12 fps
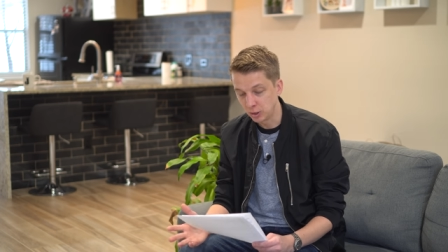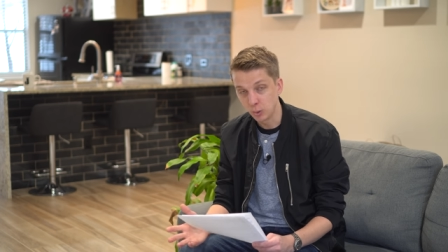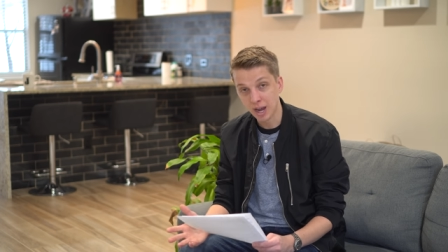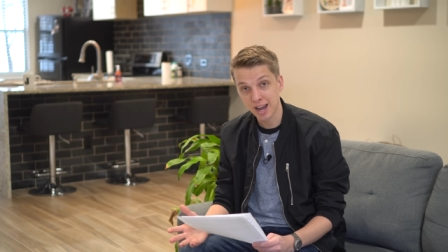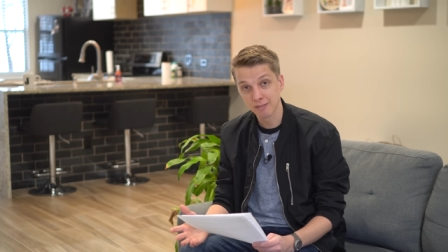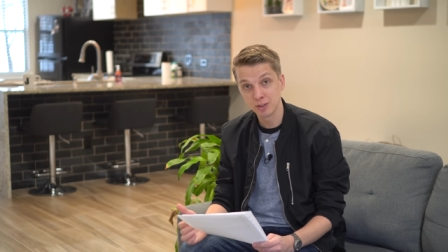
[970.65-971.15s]

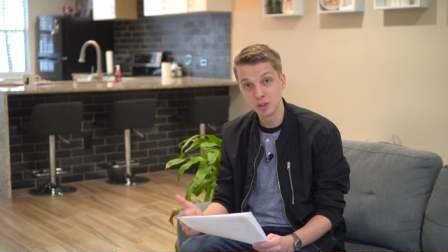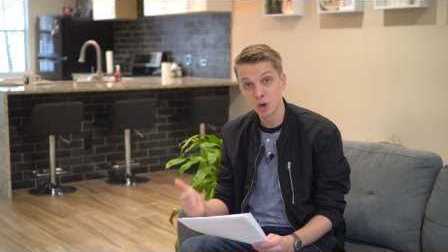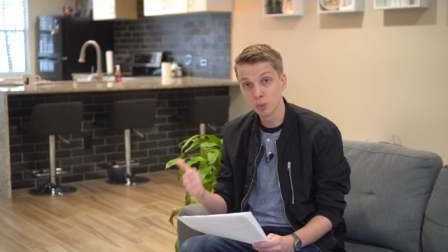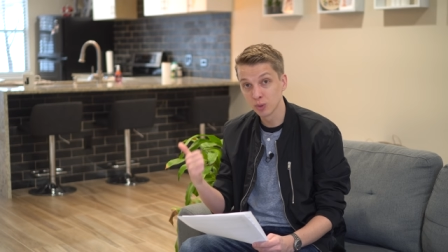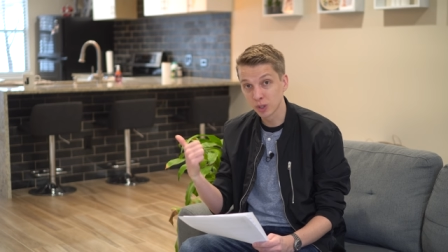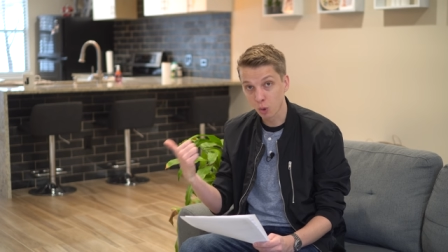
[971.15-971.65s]
You have
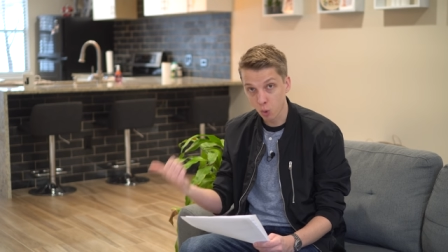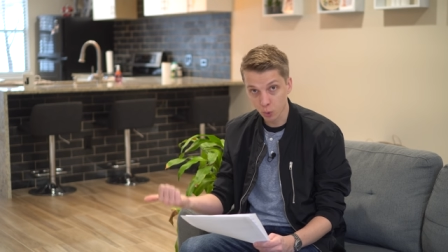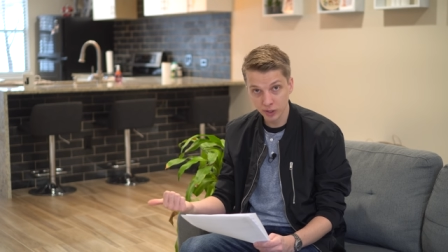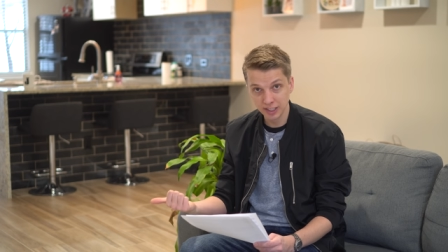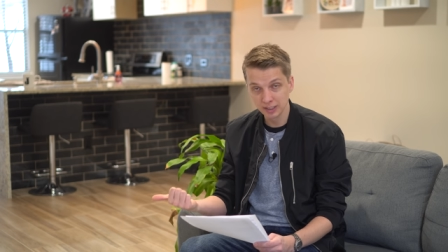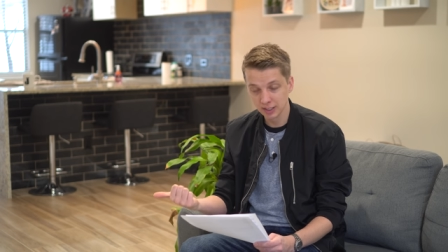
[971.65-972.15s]
no
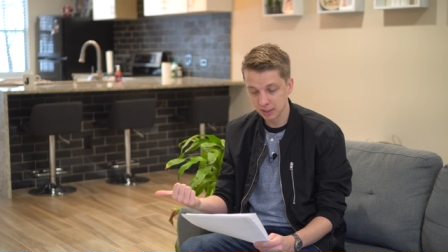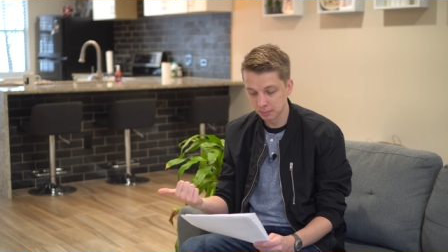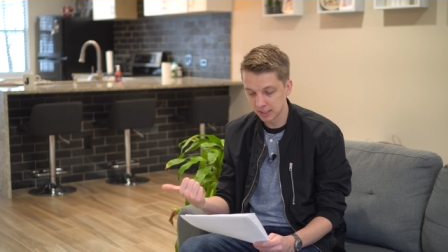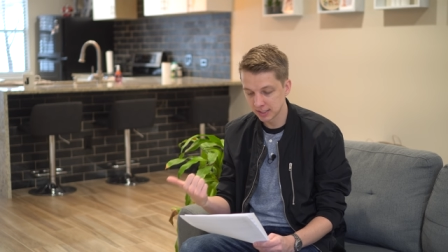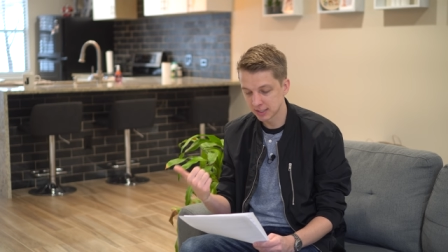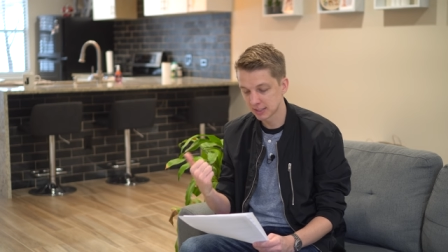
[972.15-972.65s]
recording
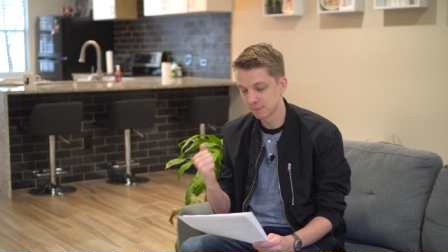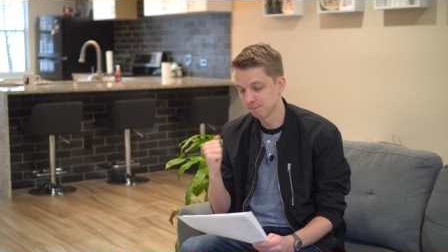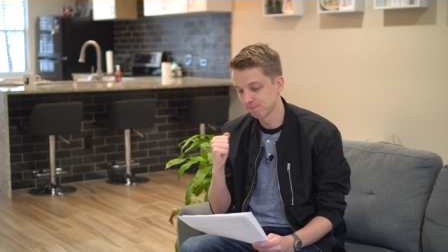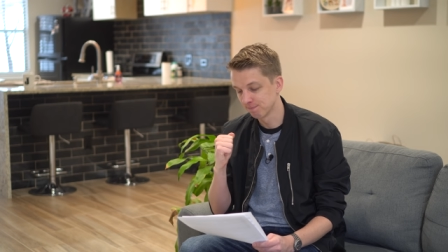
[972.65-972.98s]
limit